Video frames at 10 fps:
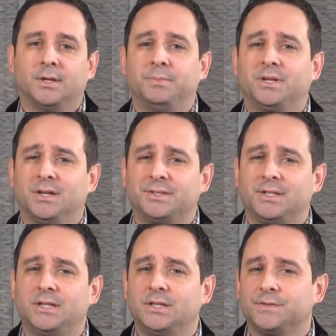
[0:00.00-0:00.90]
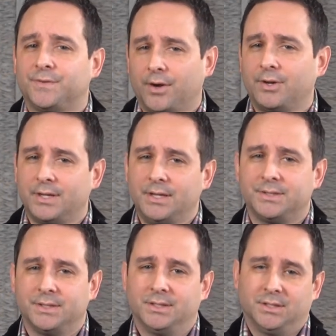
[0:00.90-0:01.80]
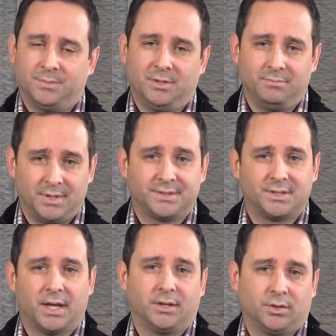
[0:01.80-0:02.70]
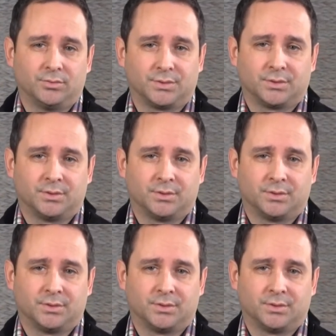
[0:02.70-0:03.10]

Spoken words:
because it is very easy to be misdiagnosed.